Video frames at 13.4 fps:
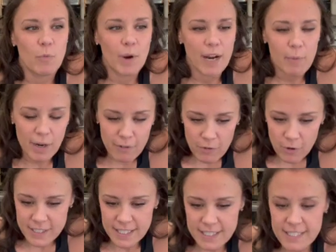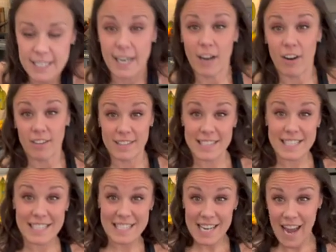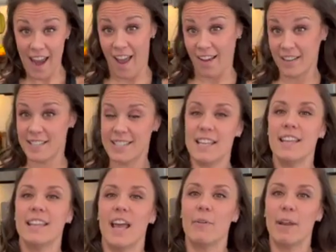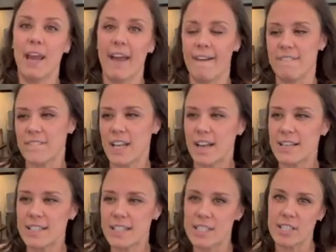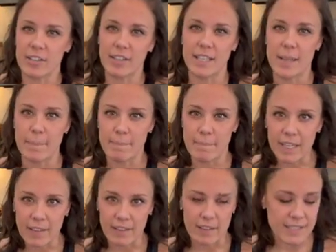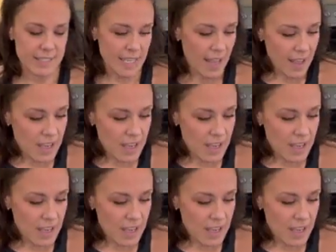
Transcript: what I wanna focus on today are the snacks that we have, not necessarily the meals.